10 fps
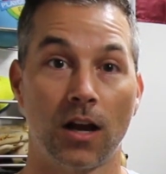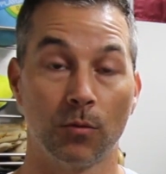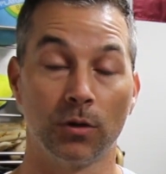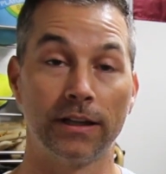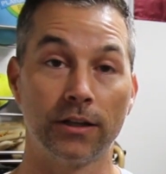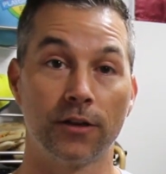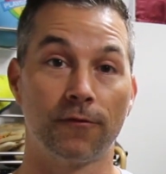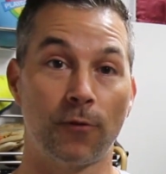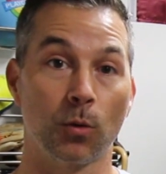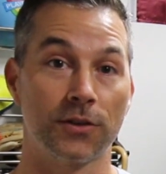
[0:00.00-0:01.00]
I'm really looking
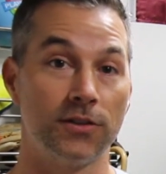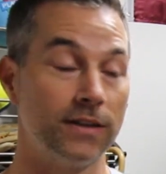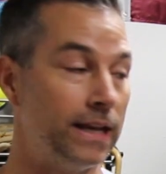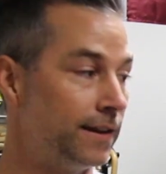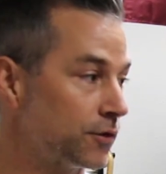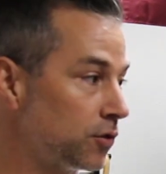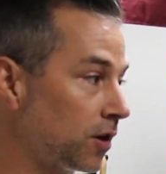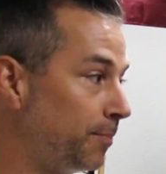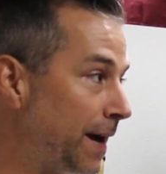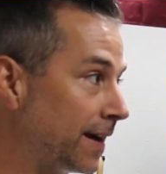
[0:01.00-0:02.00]
forward to getting the
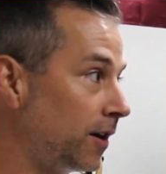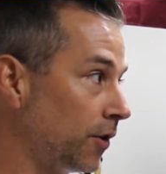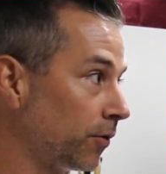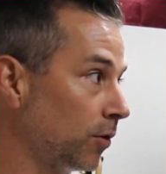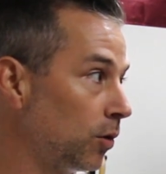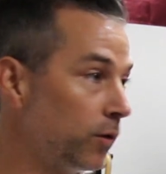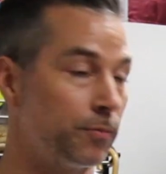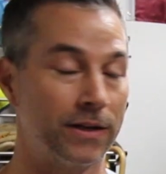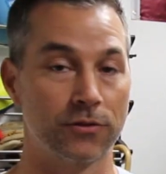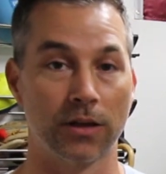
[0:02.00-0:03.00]
truck back on the road
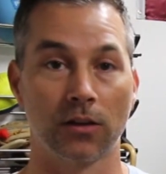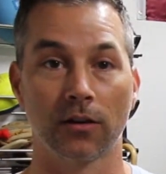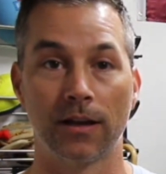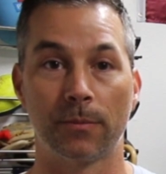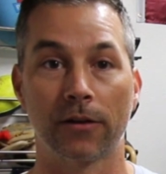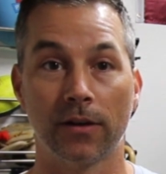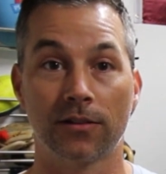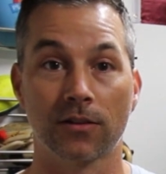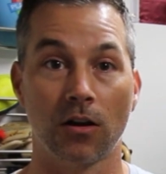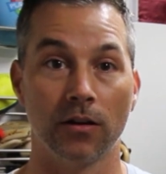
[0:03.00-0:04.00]
with my trailer and my
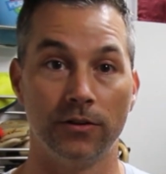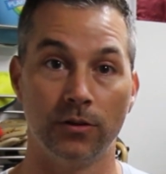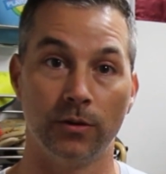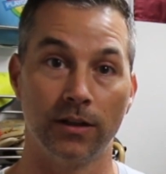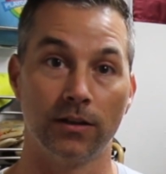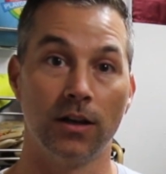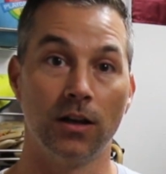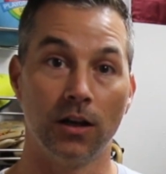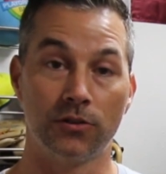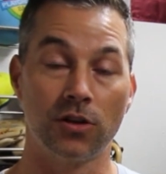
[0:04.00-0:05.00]
race car and doing
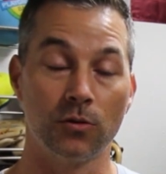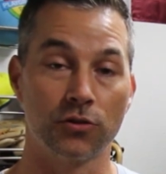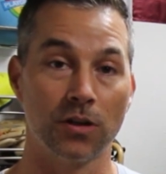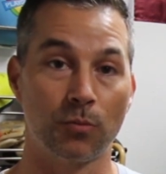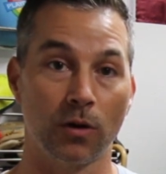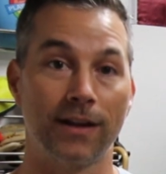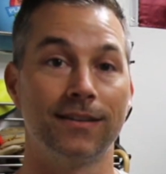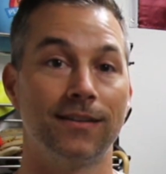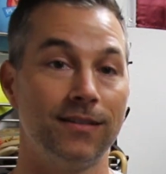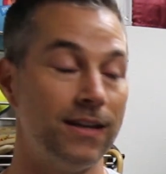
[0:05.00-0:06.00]
a tow trip where I
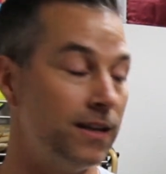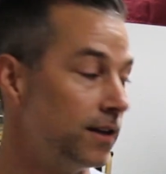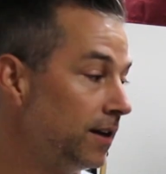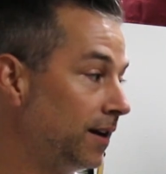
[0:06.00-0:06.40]
can see